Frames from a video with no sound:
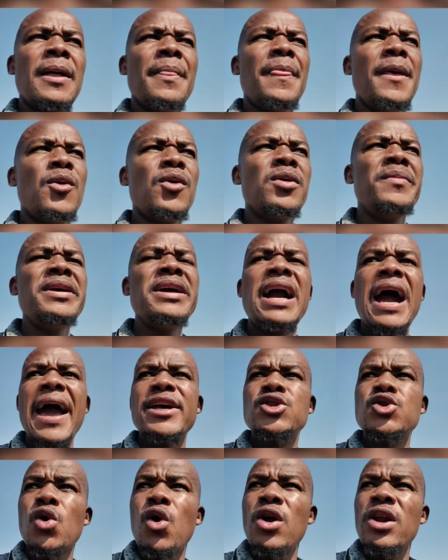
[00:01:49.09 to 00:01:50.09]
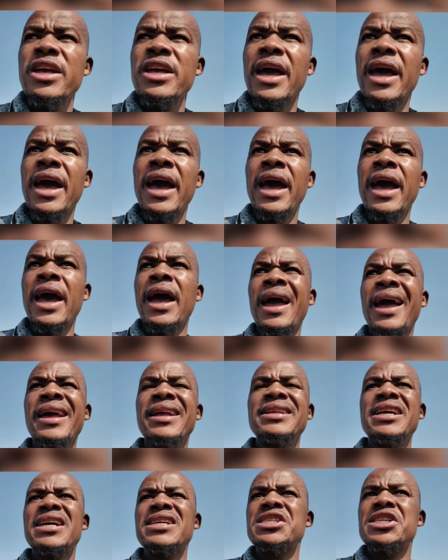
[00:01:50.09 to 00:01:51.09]
There will be guys calling
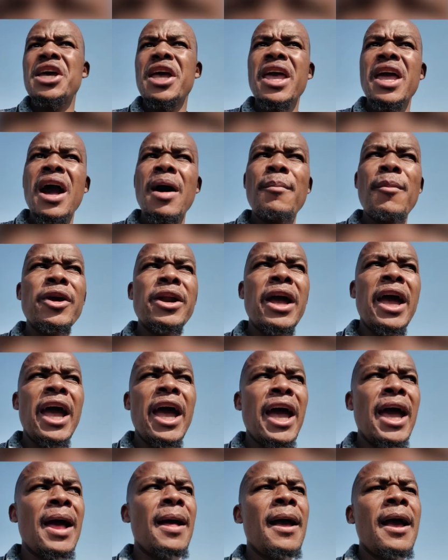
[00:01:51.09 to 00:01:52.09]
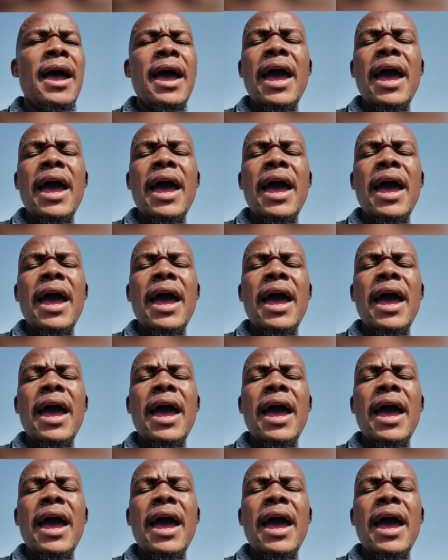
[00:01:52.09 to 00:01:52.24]
her, just checking up on her,